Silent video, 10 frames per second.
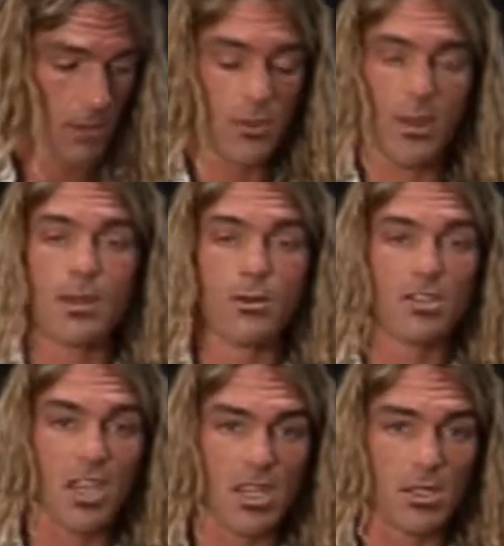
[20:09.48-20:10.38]
I'm trying to
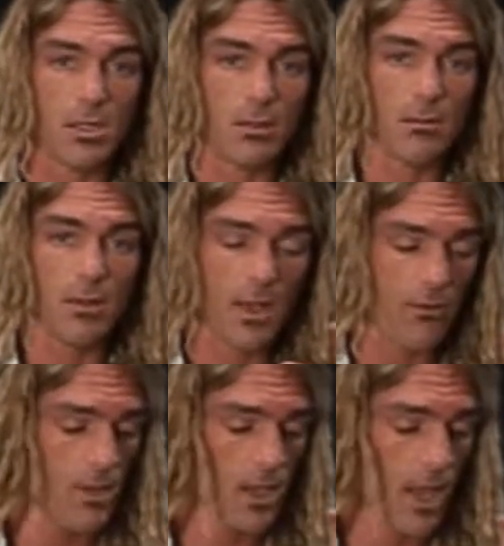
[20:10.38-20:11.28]
change
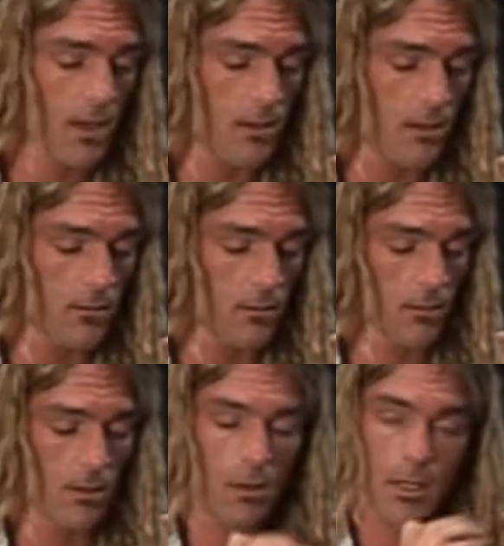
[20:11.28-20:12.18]
every kind of
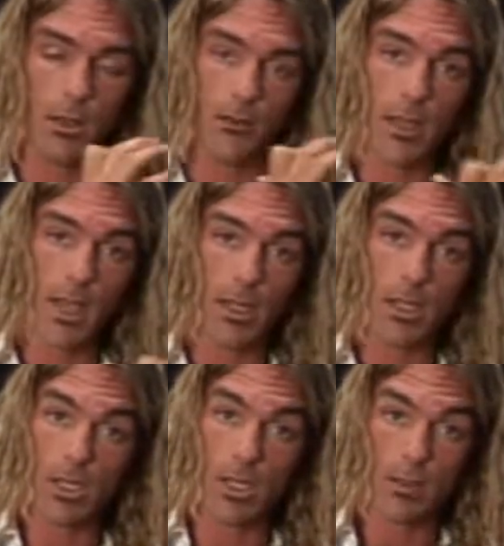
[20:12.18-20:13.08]
little thing I can
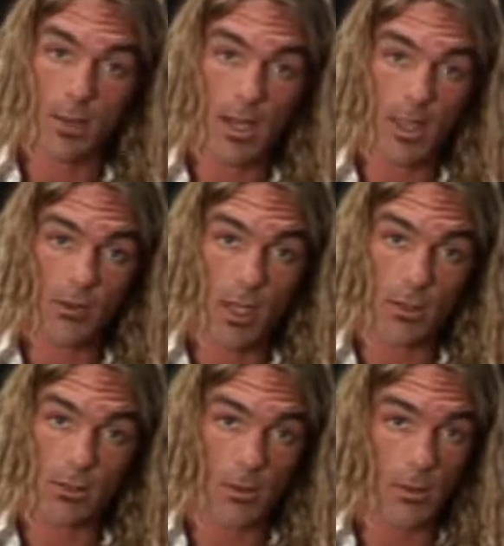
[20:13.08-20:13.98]
change in my left
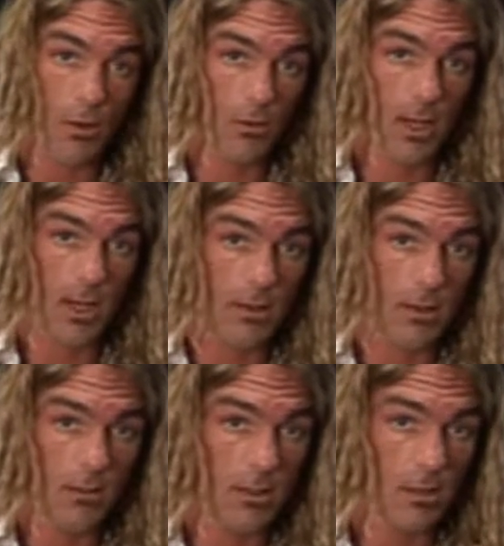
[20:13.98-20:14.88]
hand. So I'm going like
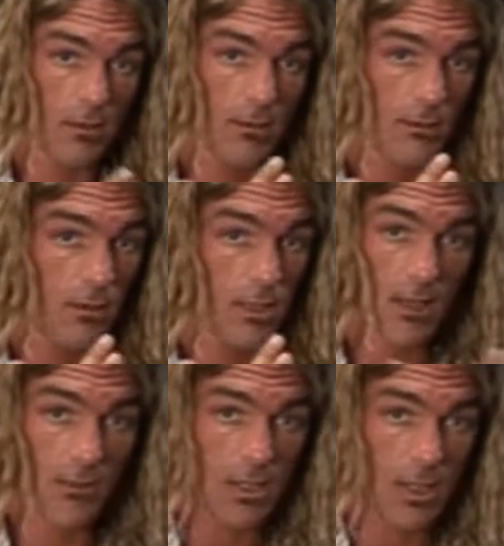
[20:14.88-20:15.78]
a
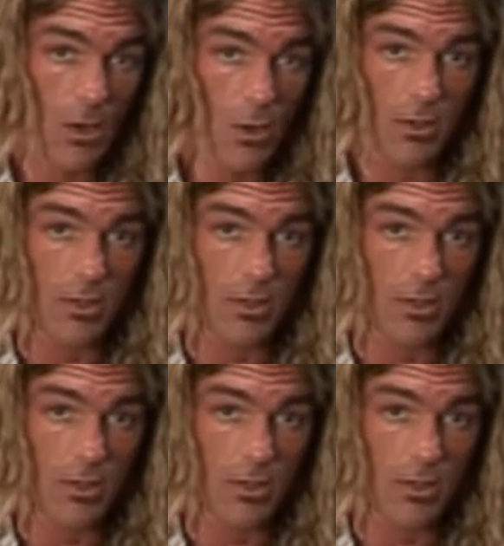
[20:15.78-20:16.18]
17 note, a